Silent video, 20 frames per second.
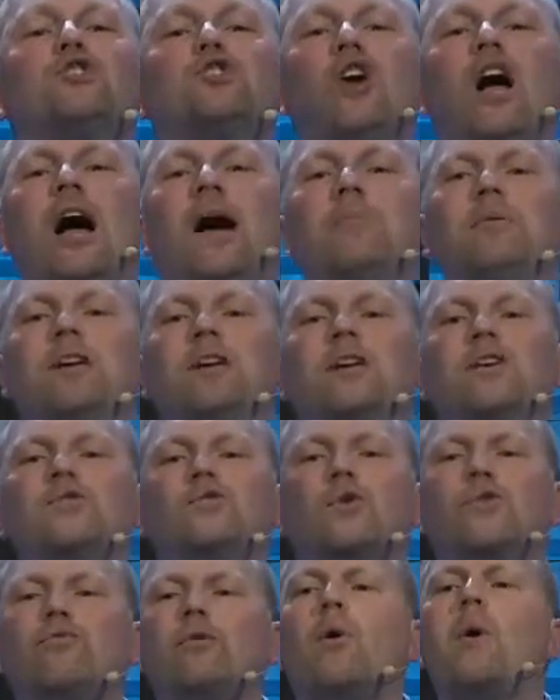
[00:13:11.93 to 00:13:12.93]
job is
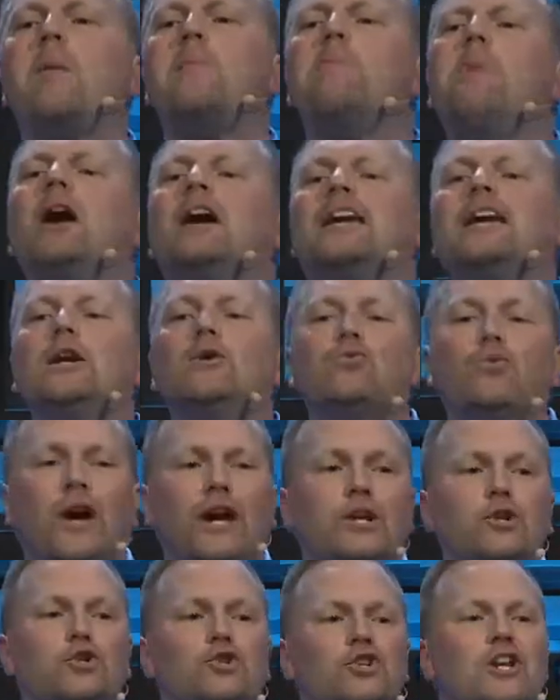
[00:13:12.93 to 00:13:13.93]
to throw a monkey
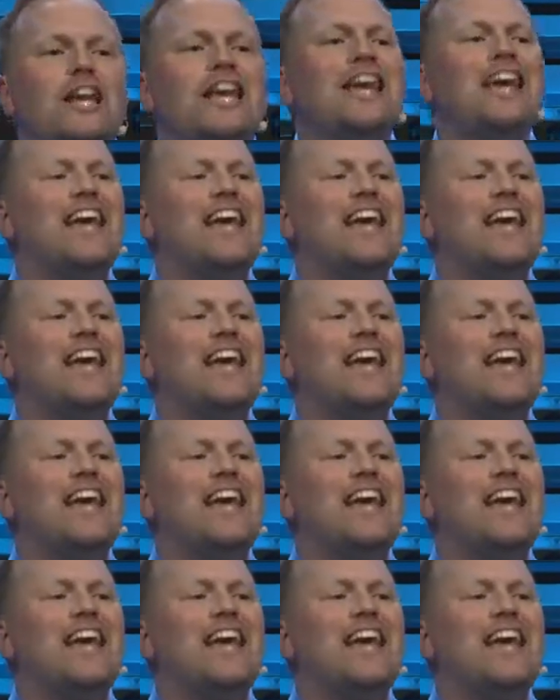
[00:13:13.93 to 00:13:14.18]
wrench